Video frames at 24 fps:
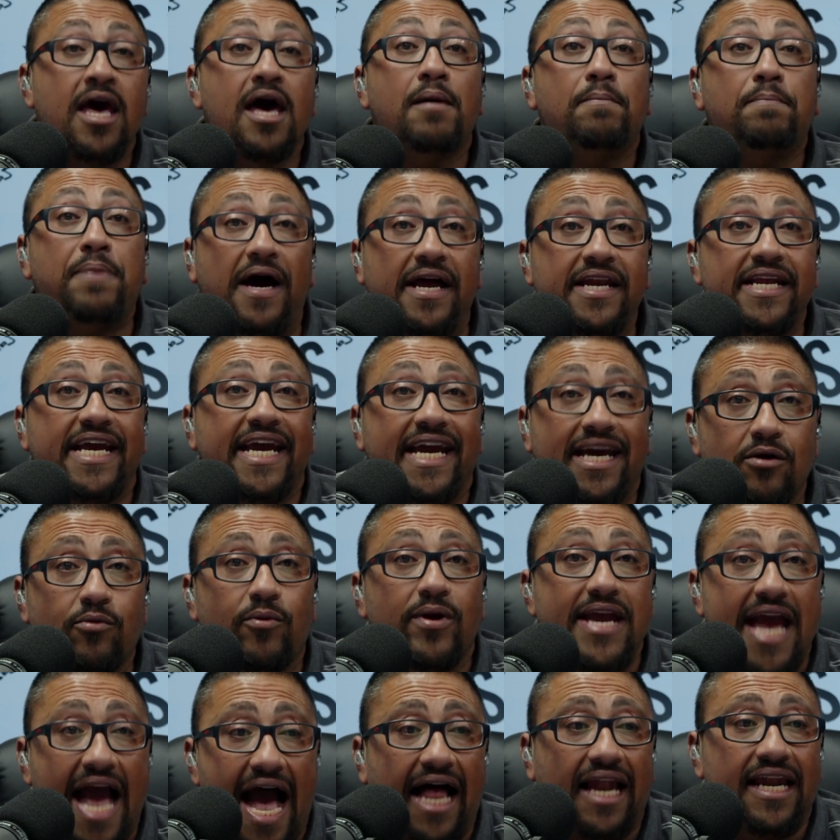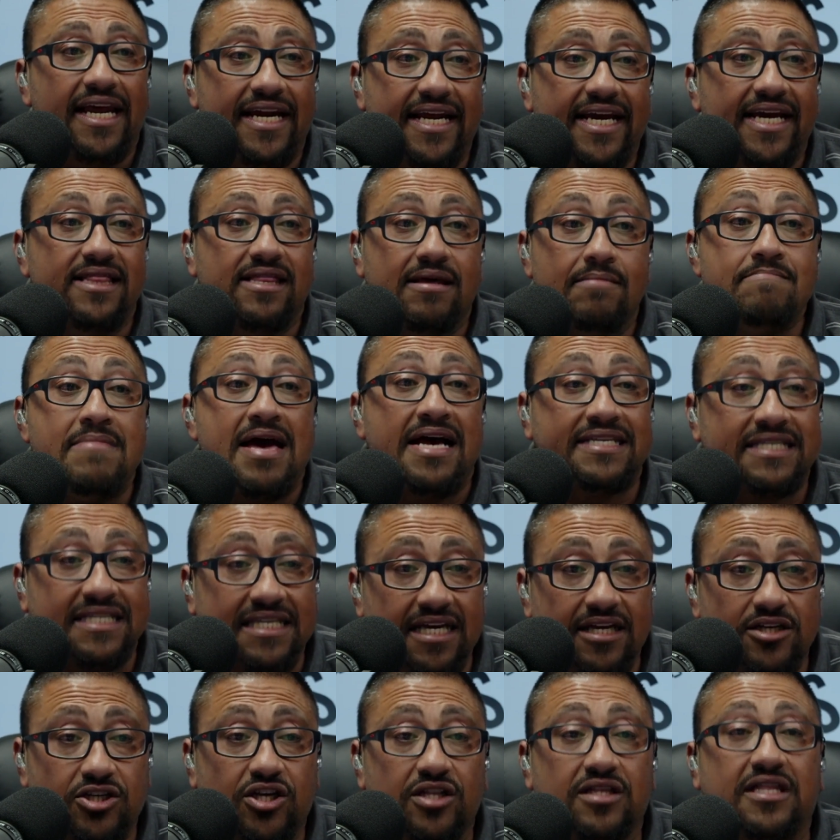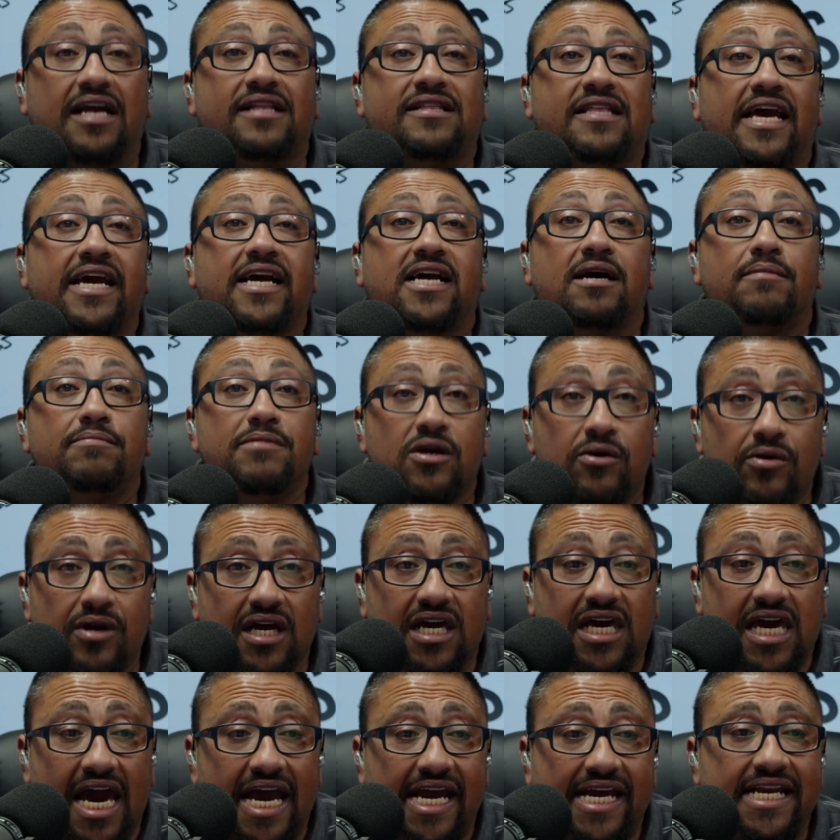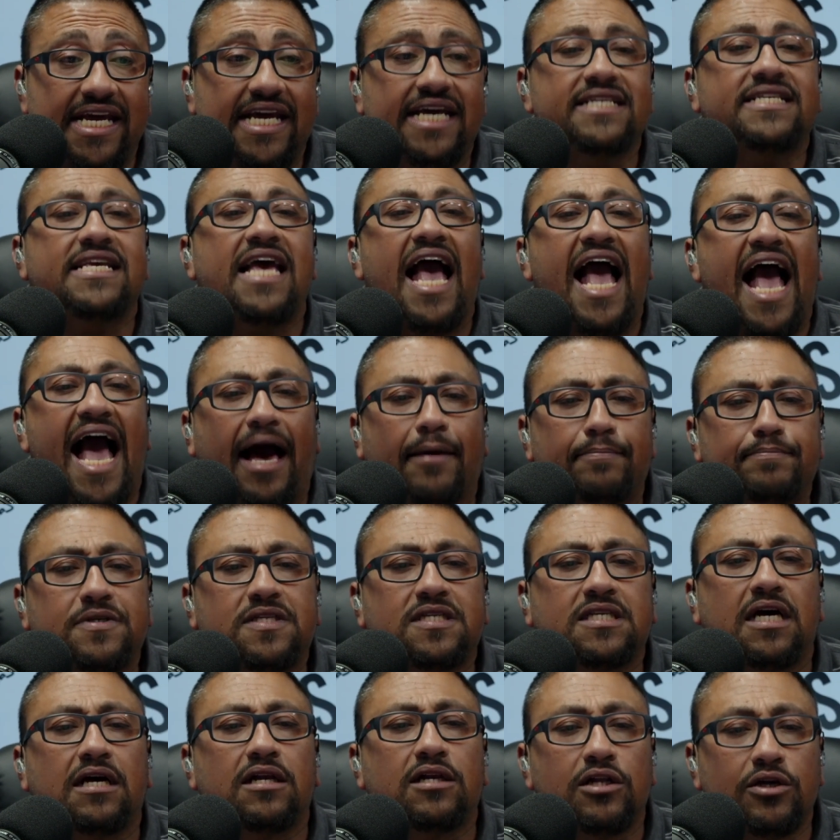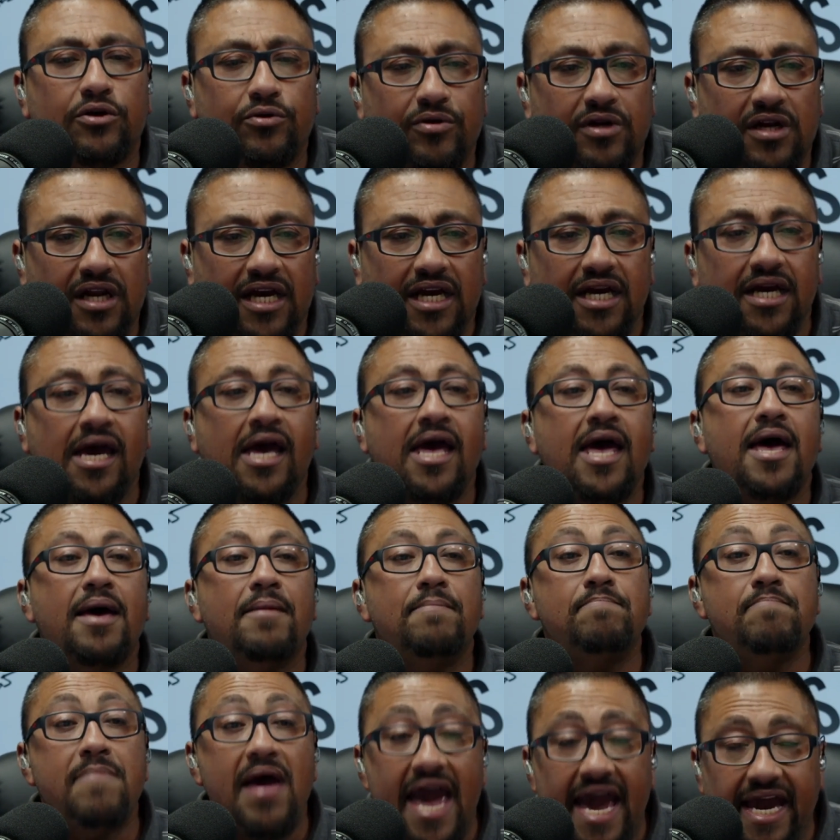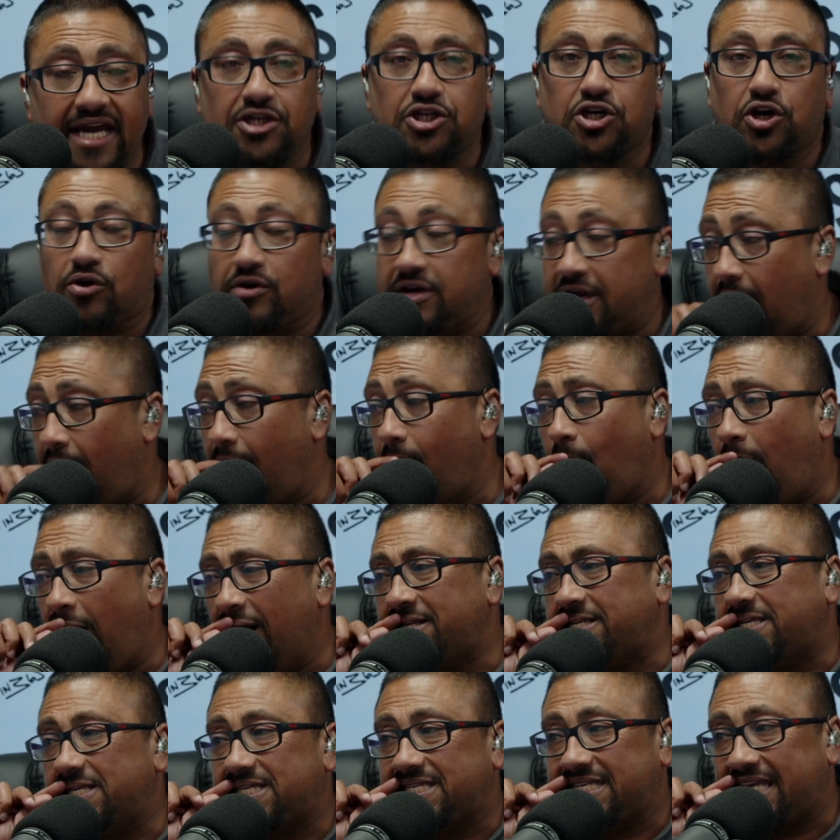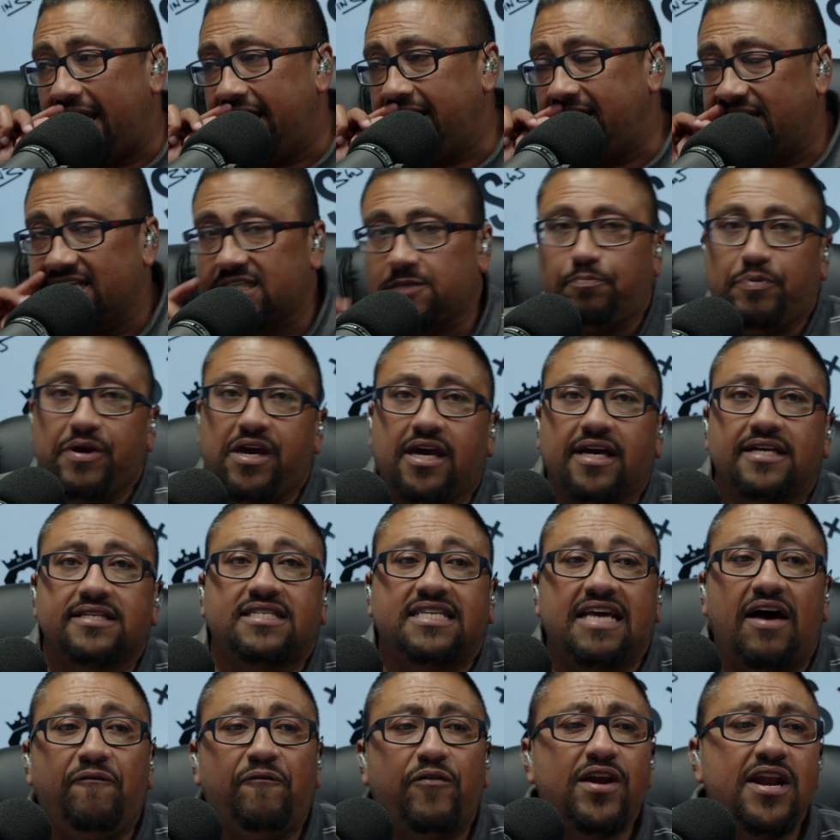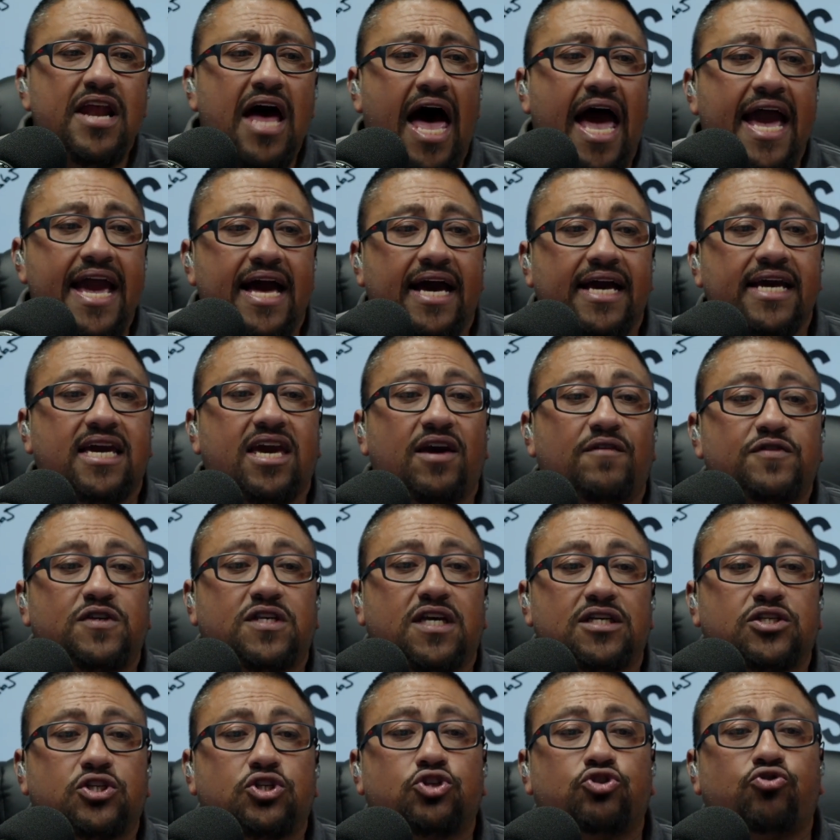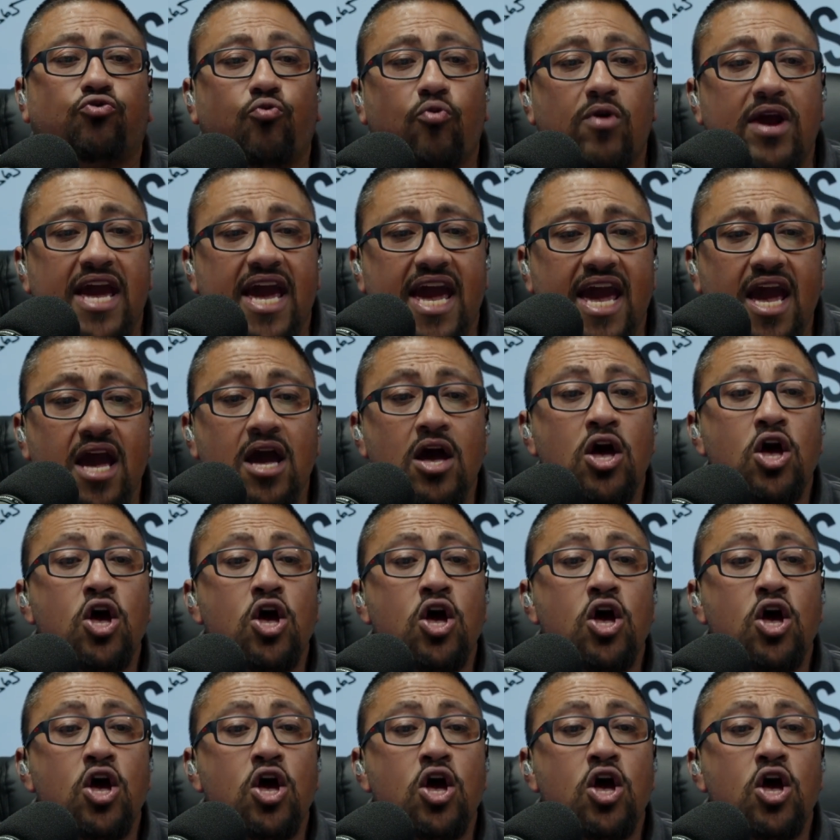but in reality, the message that they communicate is absolutely major. Now, I want to say this because Zephaniah gives us three